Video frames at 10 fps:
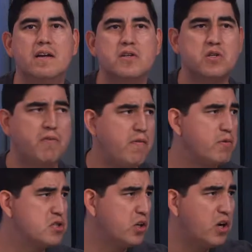So if
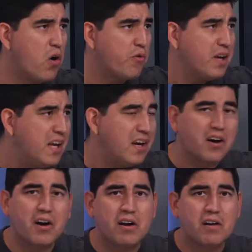everyone's looking over
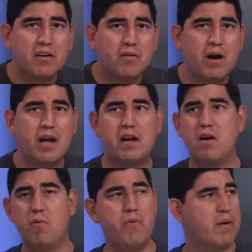here, right,
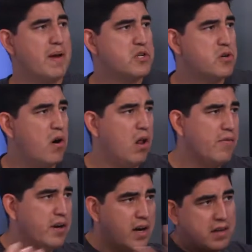we want to make sure all
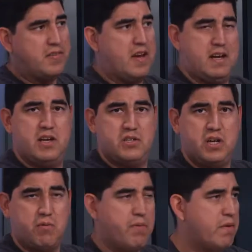of our content is
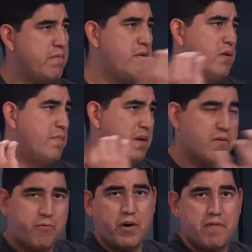here. We want to be
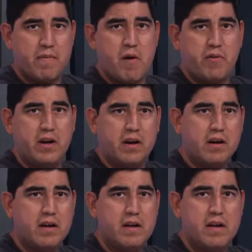in front of them over
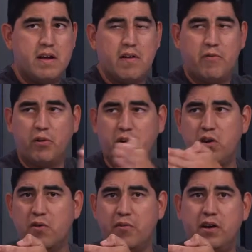here. If they're
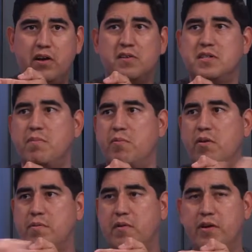looking over here, we
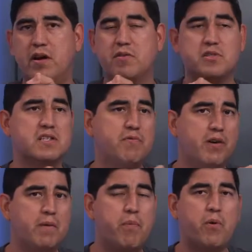want to be over here. So that's
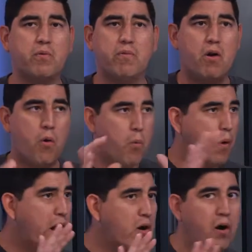very important.
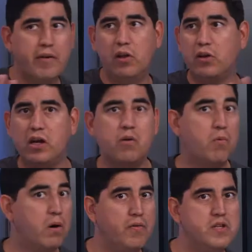Where are they looking?
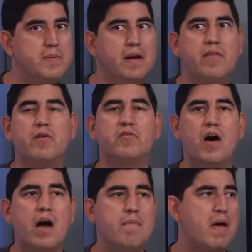Where are they spending their
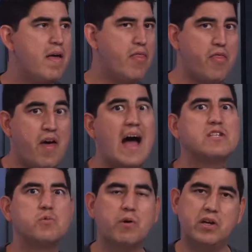time?
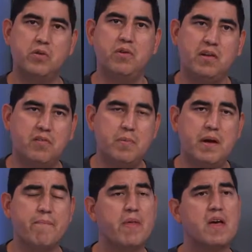That's where you need to
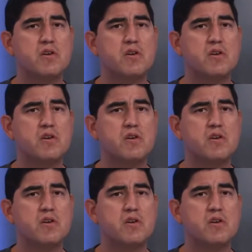be.